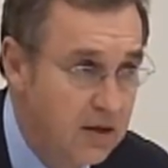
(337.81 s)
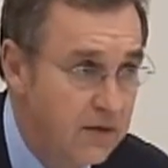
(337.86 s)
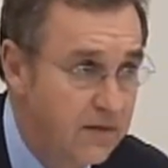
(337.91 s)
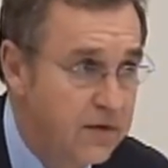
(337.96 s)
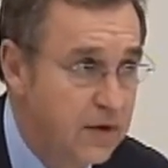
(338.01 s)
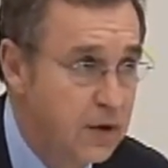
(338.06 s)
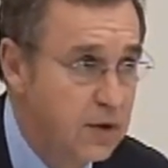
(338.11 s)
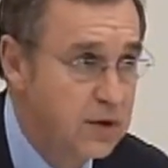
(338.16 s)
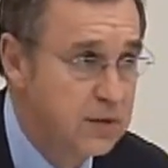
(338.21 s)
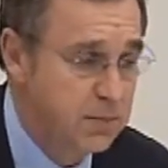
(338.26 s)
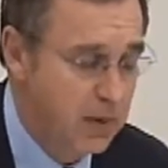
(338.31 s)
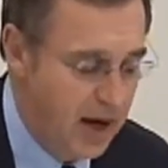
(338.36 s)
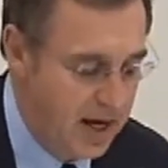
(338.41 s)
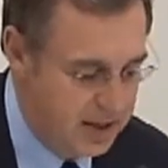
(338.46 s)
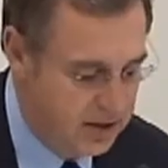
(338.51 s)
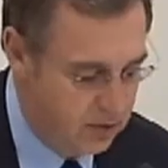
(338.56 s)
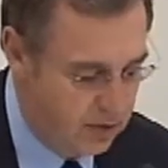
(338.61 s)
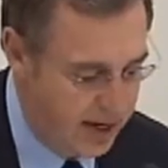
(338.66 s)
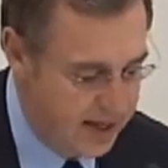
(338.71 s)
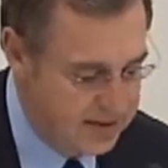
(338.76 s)
fused by
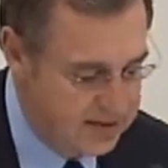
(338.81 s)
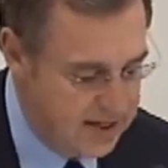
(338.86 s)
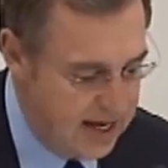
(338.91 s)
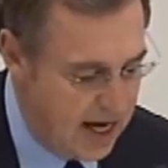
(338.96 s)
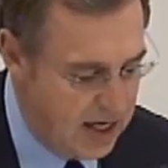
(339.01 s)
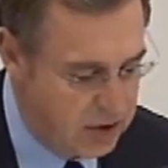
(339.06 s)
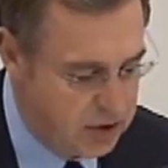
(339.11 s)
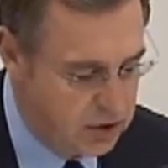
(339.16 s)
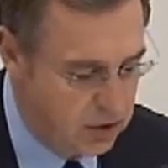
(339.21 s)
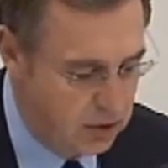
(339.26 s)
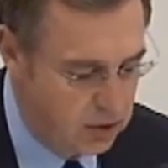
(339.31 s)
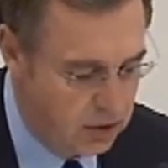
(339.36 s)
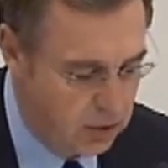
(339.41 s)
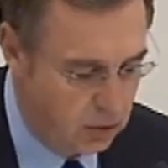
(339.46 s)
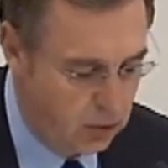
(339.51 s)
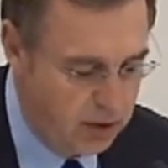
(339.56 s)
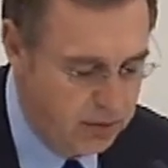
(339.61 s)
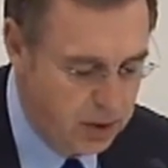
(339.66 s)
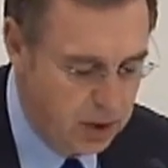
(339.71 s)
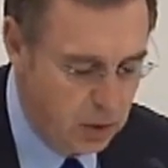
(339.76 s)
transnational
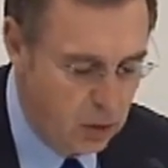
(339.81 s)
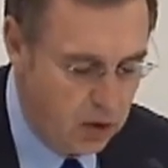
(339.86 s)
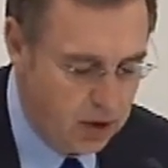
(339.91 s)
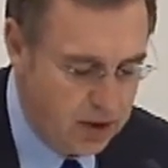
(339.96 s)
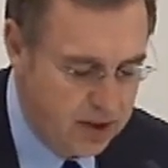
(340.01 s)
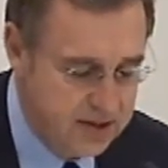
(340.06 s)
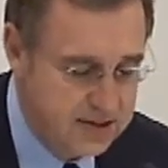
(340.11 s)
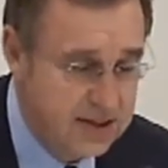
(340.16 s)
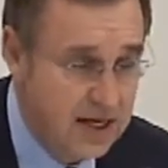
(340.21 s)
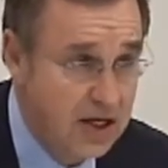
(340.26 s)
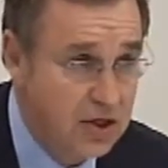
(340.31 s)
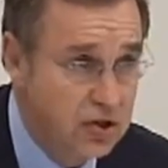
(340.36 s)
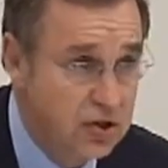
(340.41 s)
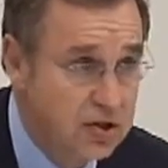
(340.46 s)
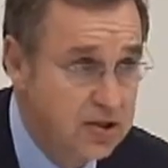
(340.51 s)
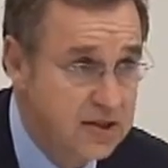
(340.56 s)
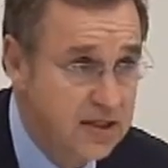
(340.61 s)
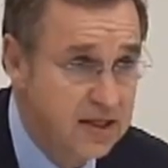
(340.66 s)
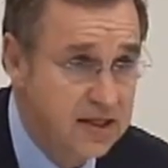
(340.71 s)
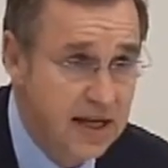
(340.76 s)
criminal
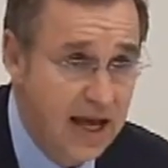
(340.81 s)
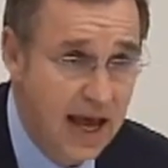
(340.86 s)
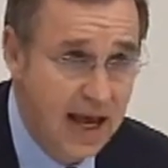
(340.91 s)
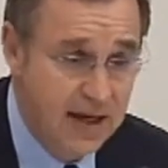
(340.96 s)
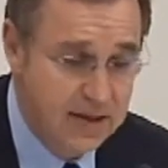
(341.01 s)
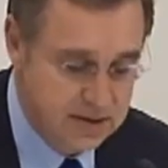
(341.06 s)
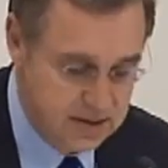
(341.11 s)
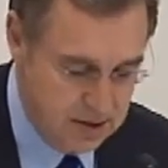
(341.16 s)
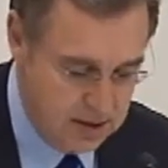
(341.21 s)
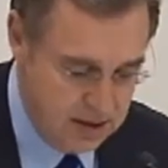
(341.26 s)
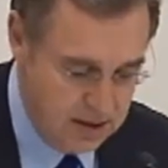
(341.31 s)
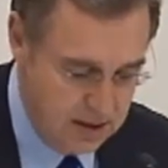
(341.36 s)
organizations and gangs,